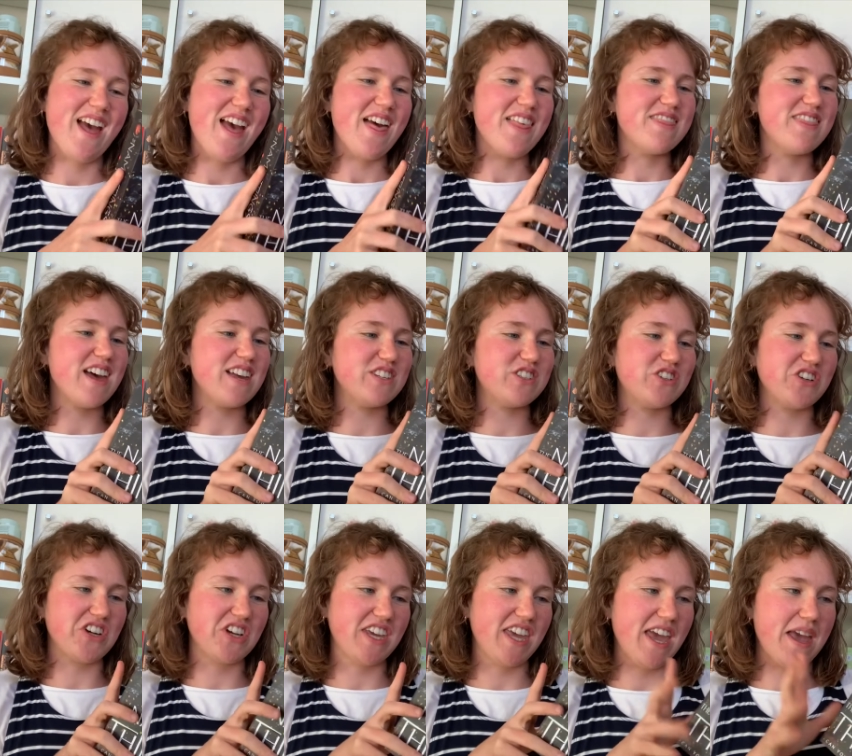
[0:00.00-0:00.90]
That's
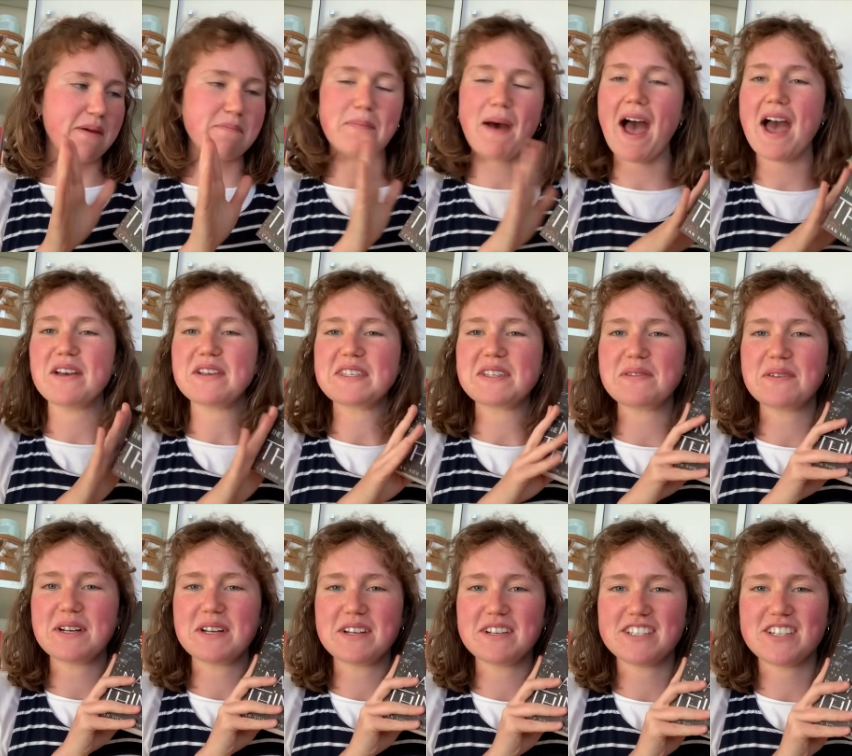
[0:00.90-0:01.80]
chunky. But I also
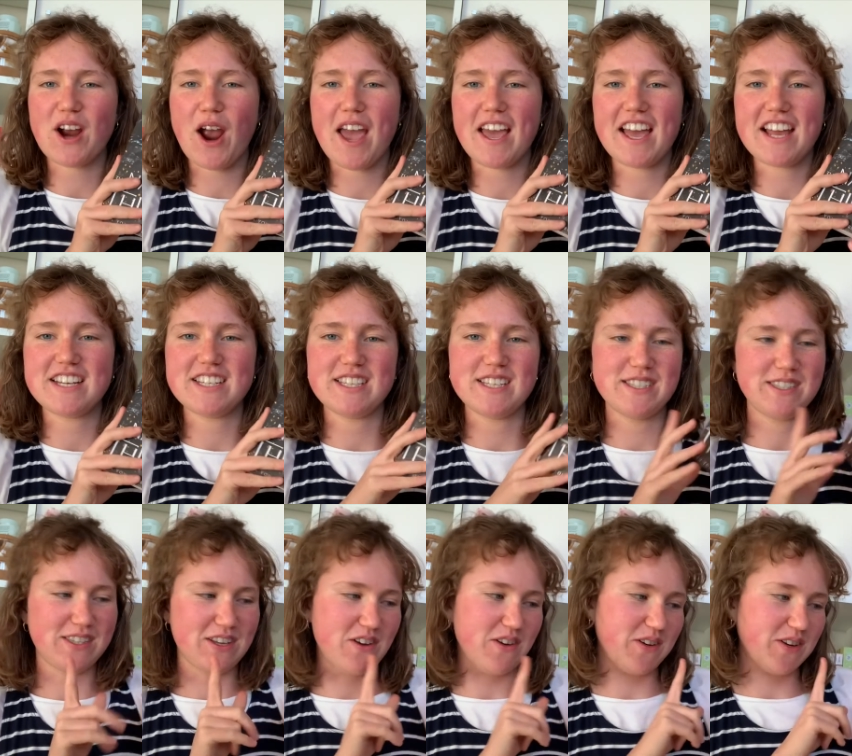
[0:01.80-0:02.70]
want to try and get to this
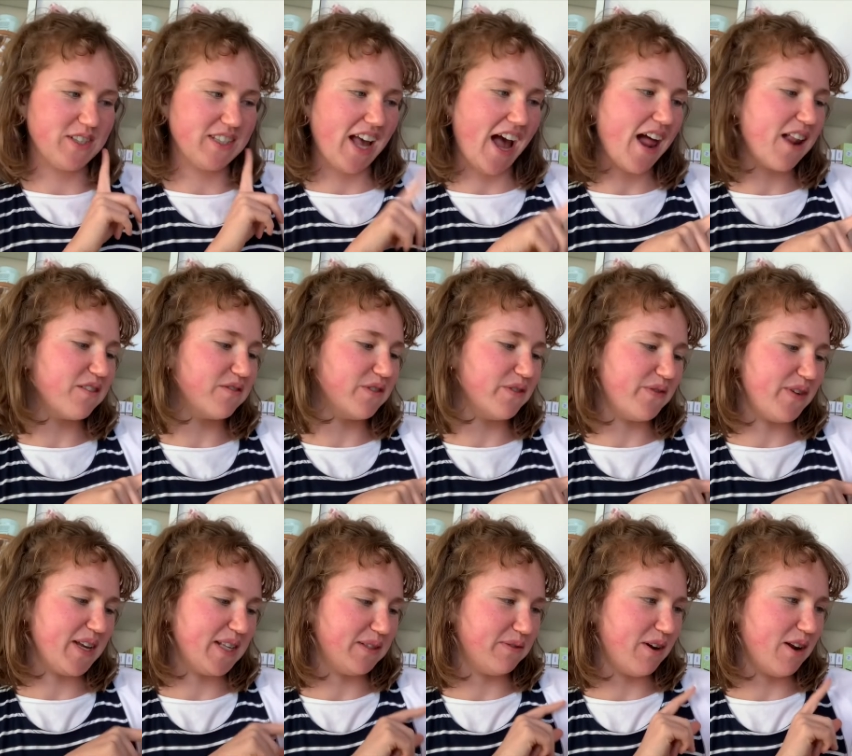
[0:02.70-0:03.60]
soon because I love the
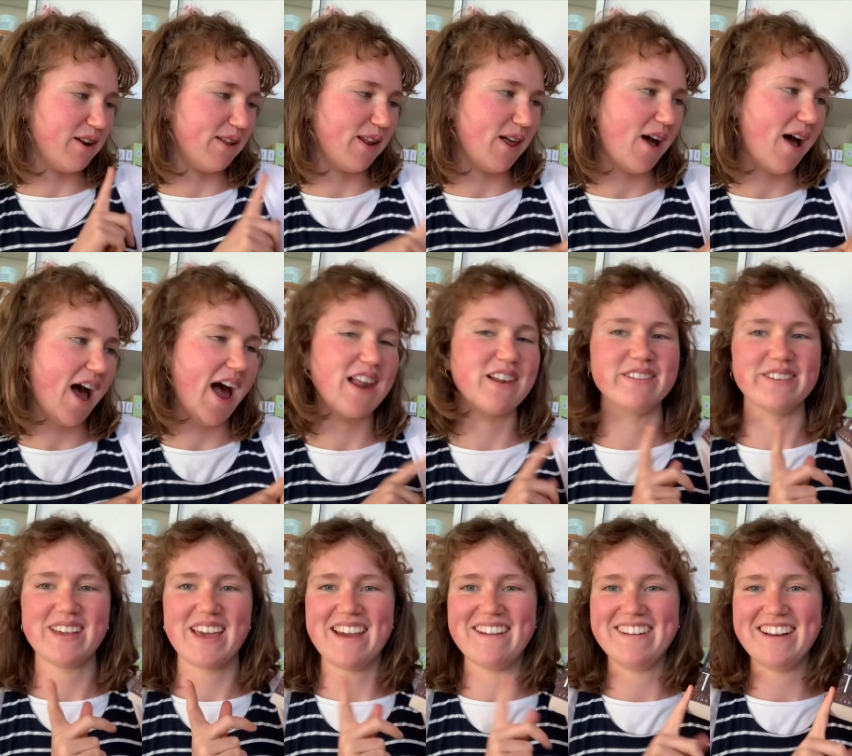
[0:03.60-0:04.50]
first one a lot. I
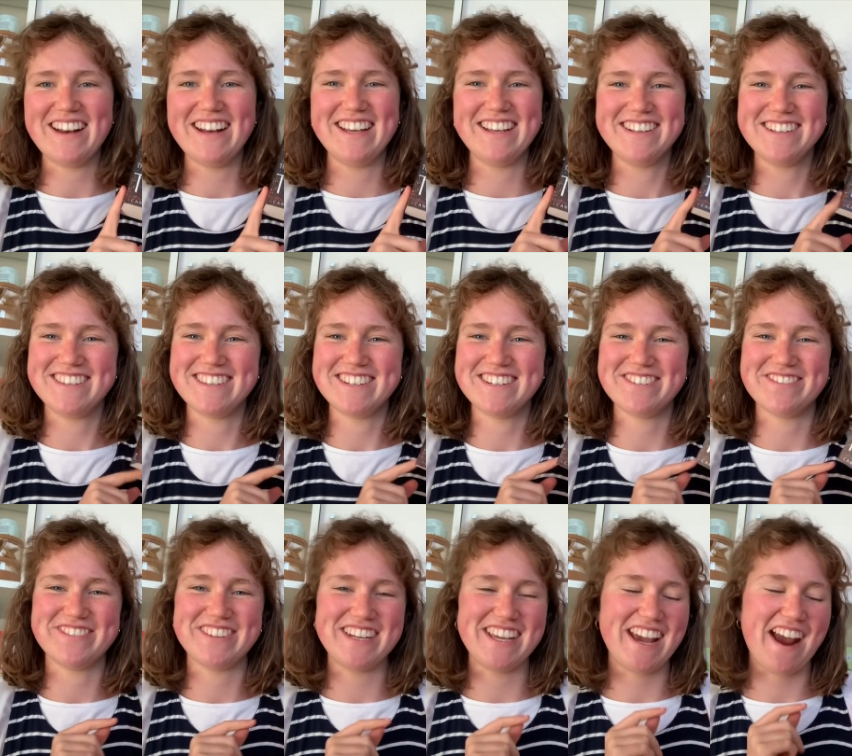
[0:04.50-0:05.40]
love Kieran. He's such a
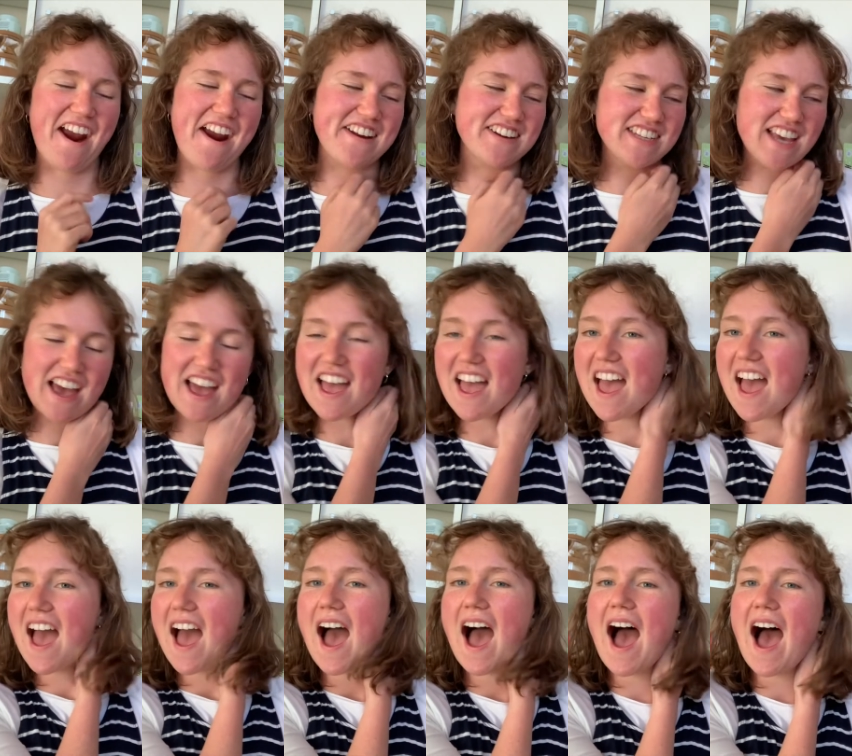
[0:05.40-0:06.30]
funny character.
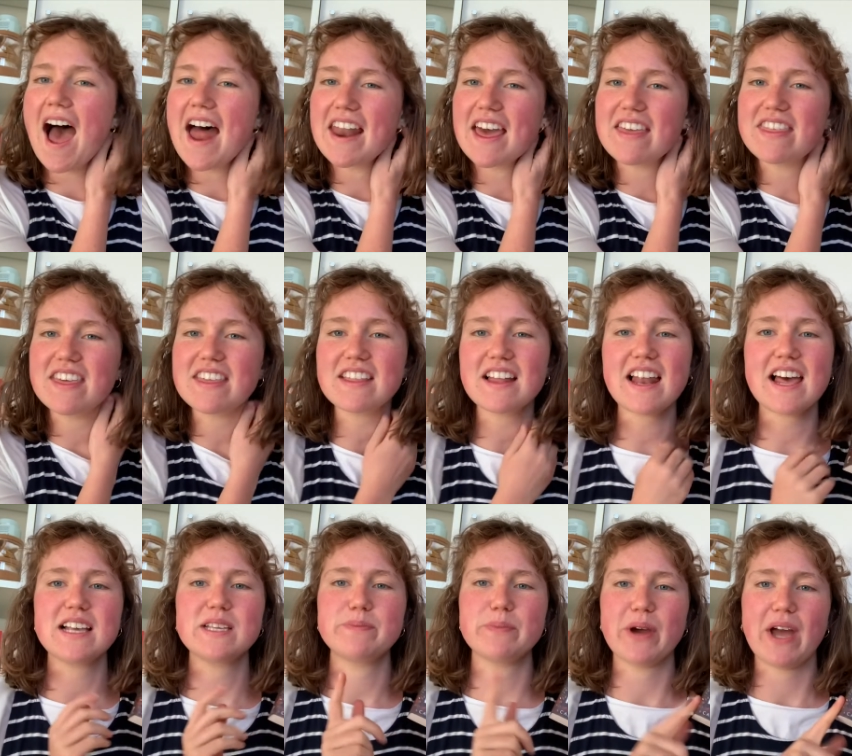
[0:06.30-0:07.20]
And I think the
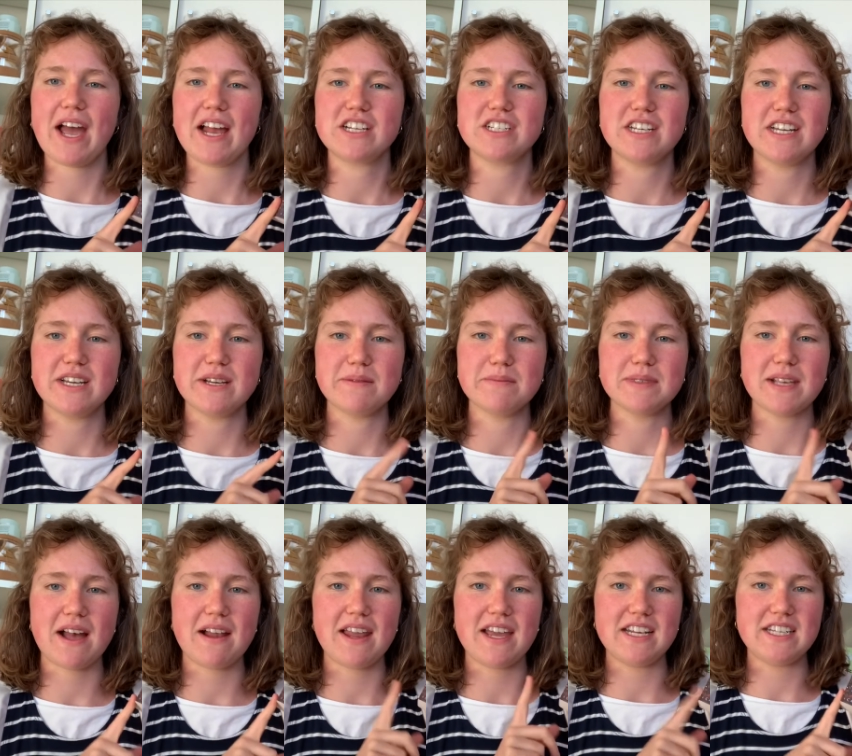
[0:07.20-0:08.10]
last book actually comes
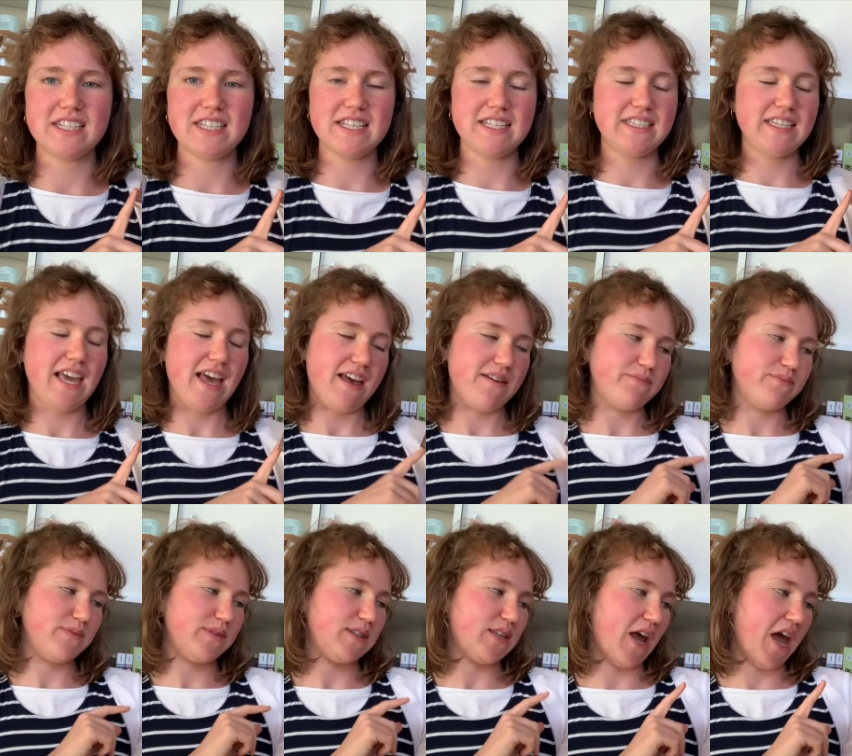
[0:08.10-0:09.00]
out later this year.
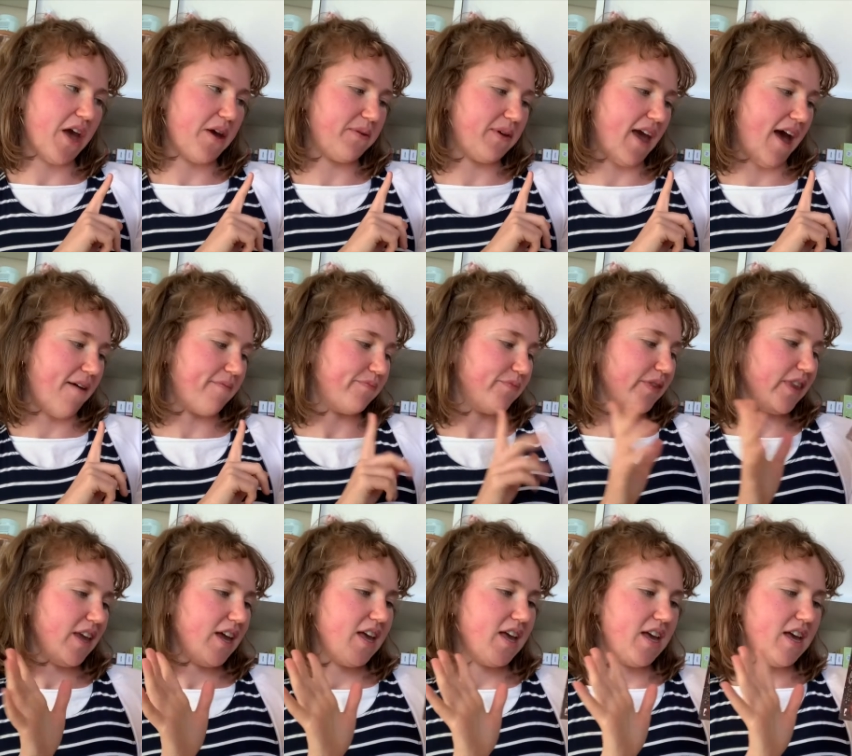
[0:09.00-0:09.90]
So yeah.
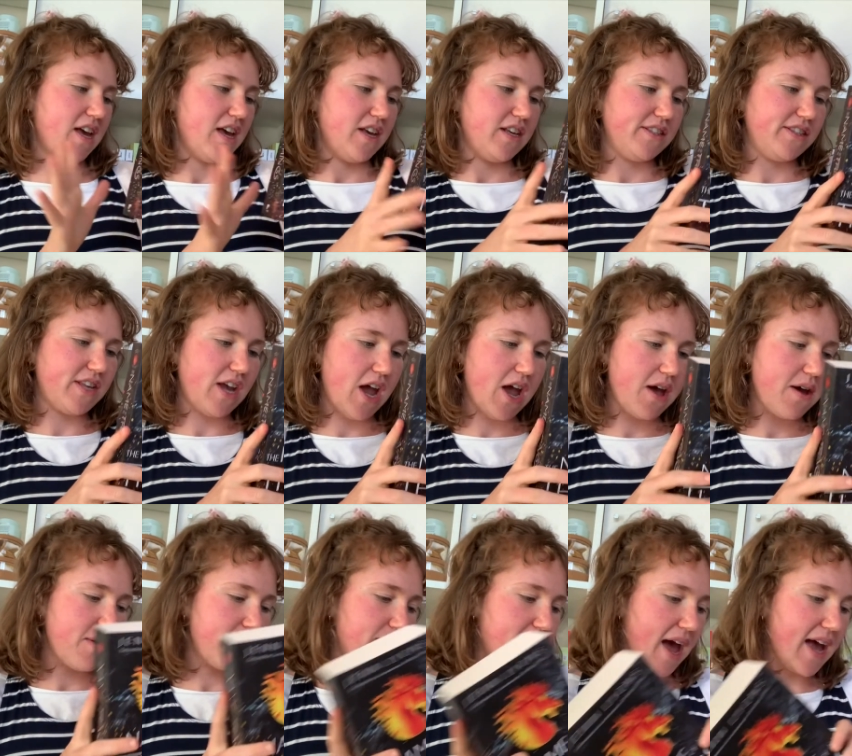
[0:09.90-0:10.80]

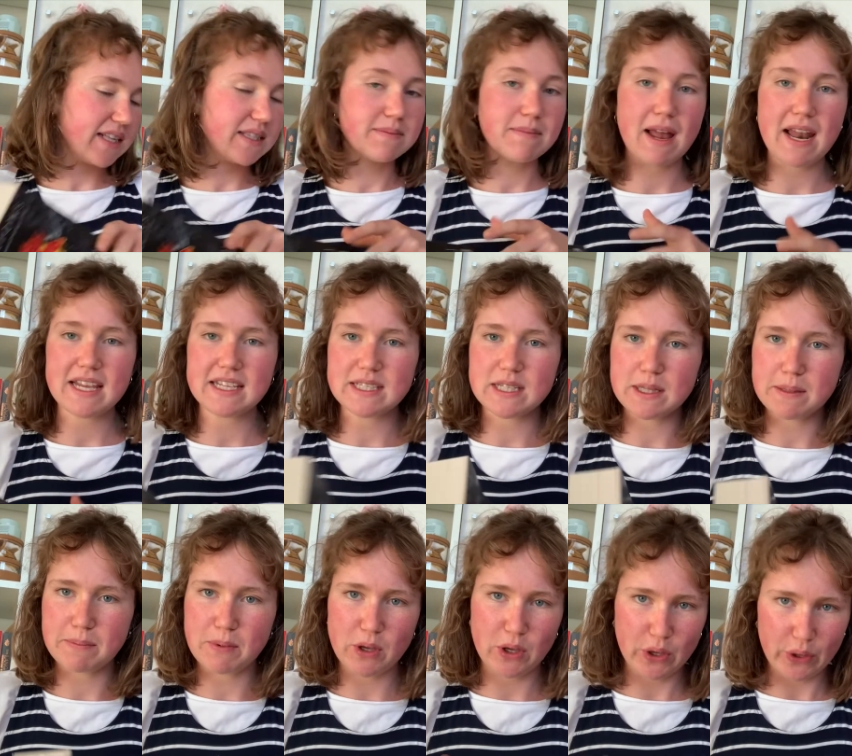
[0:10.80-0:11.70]
So that's my little
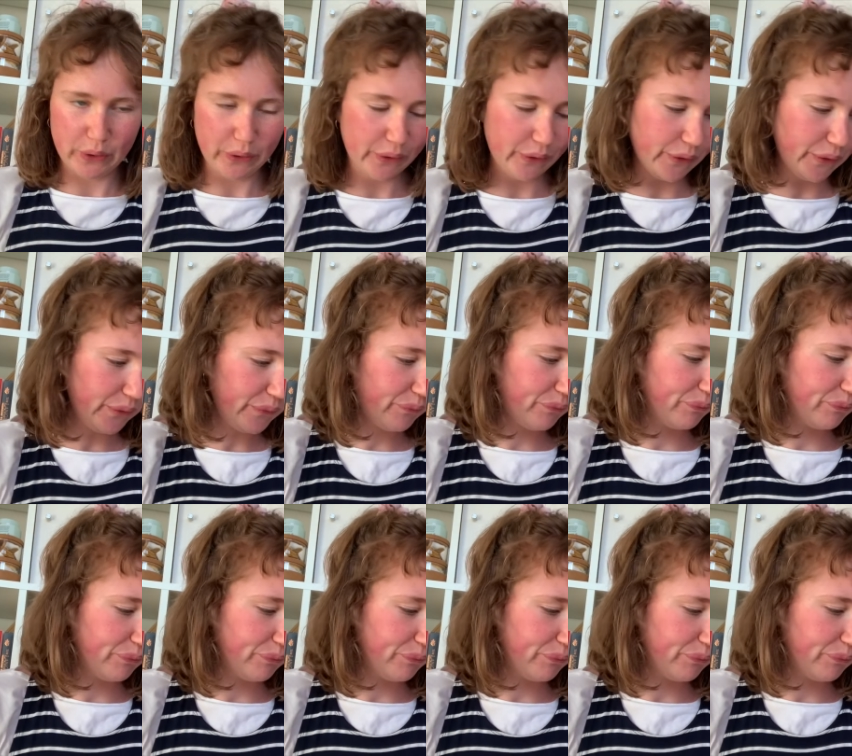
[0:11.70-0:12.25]
book haul.